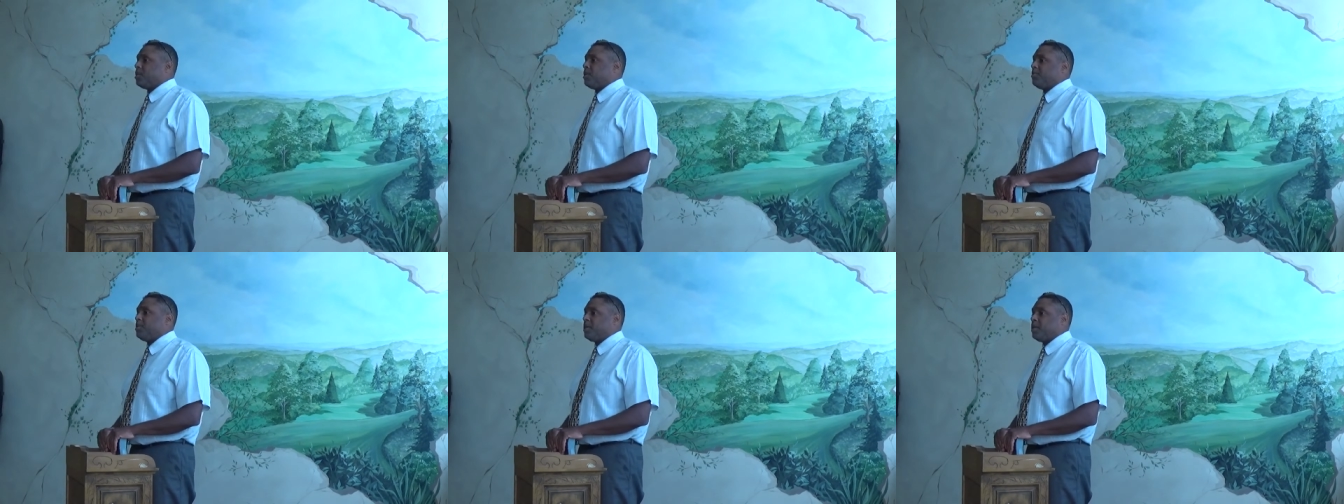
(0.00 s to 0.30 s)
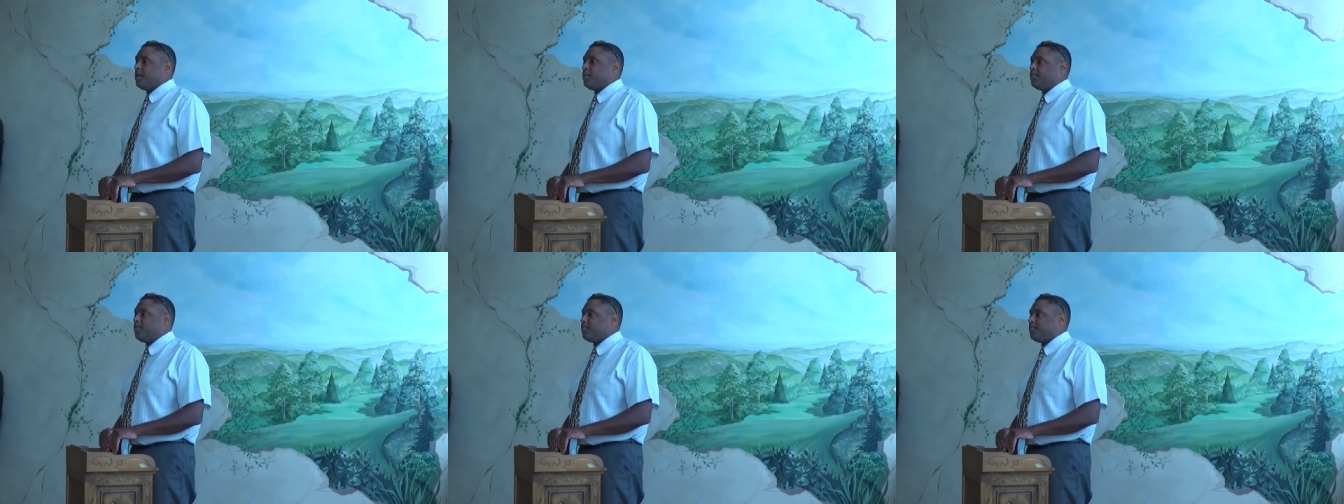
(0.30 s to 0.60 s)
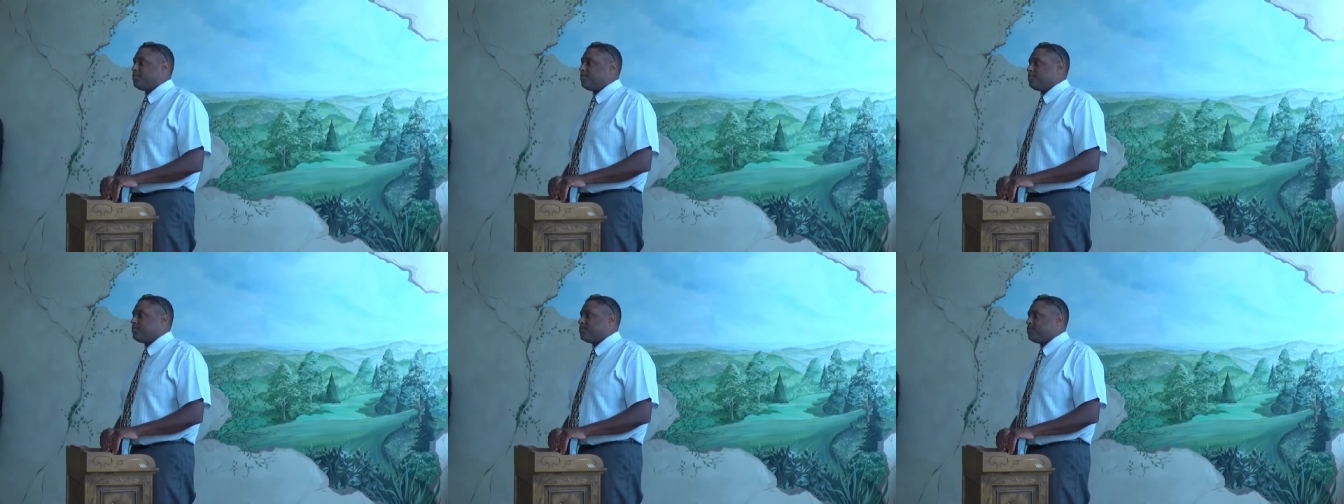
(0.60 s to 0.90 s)
coming up,
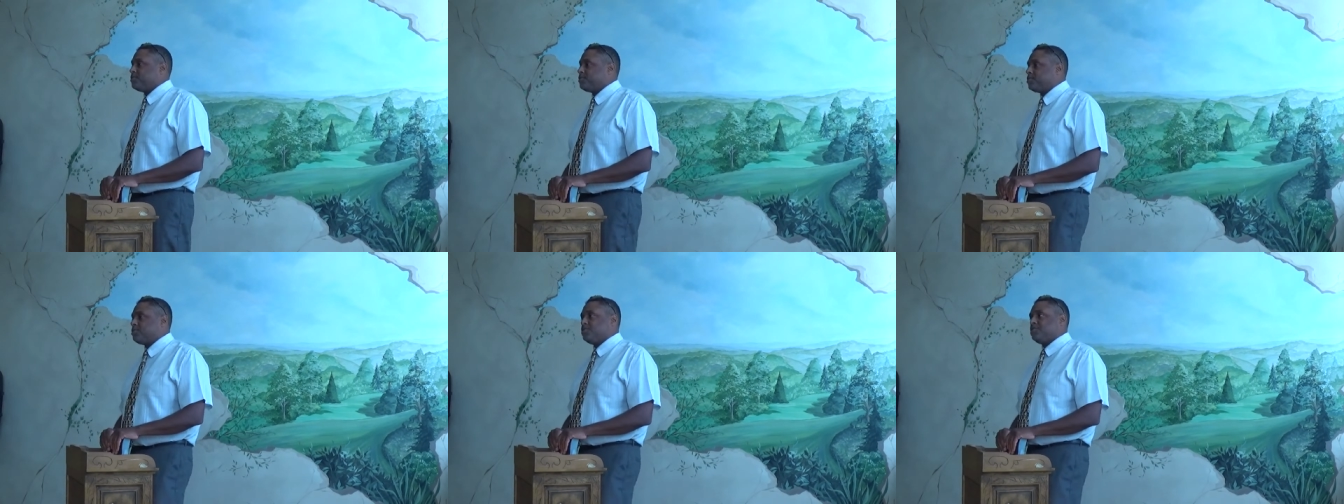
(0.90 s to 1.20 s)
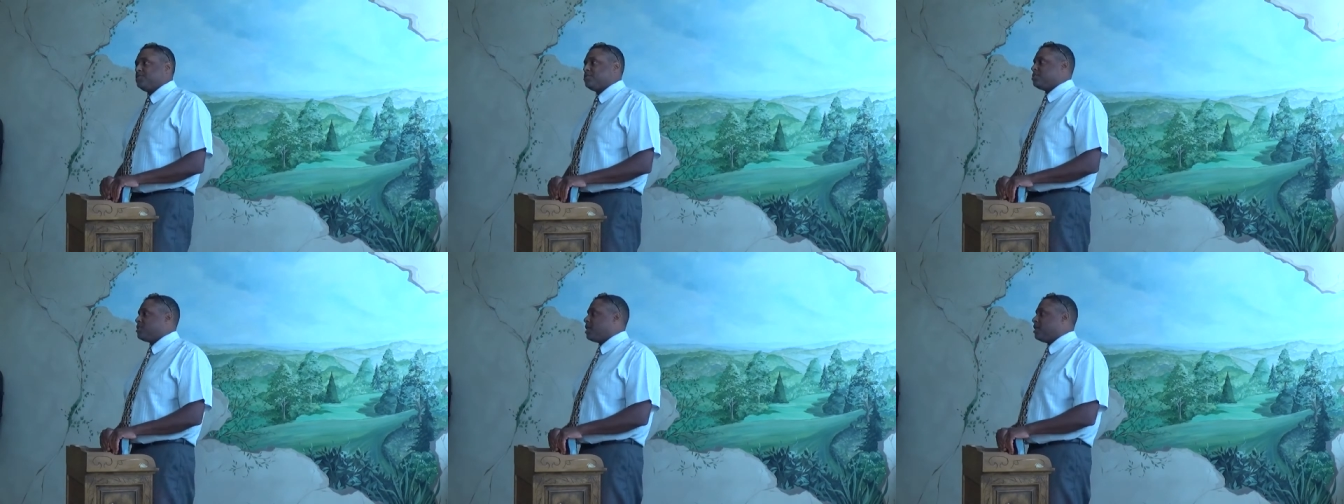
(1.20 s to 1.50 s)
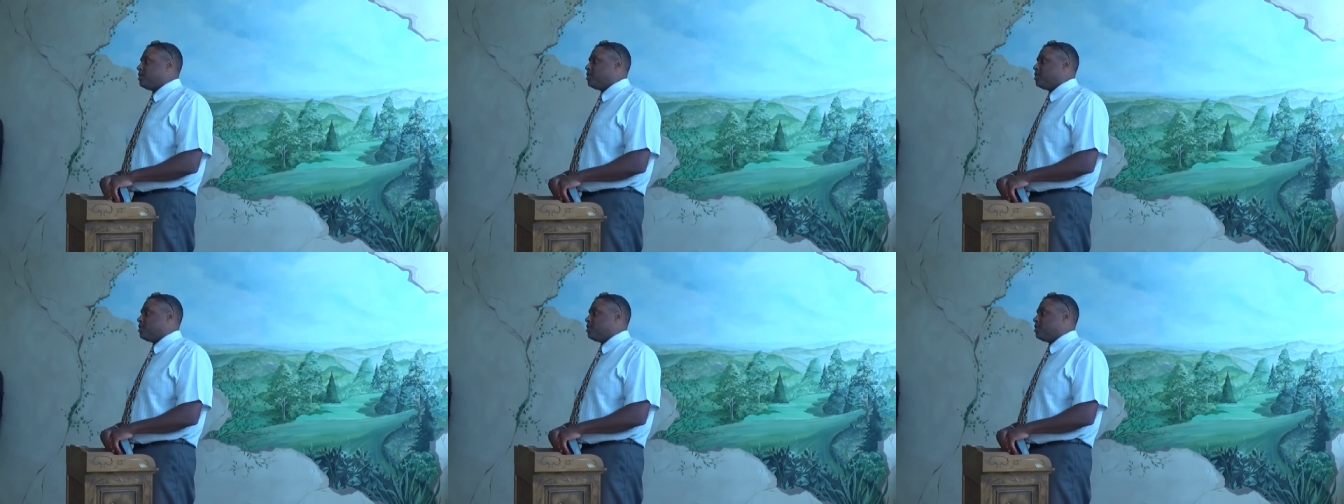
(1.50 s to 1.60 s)
just decide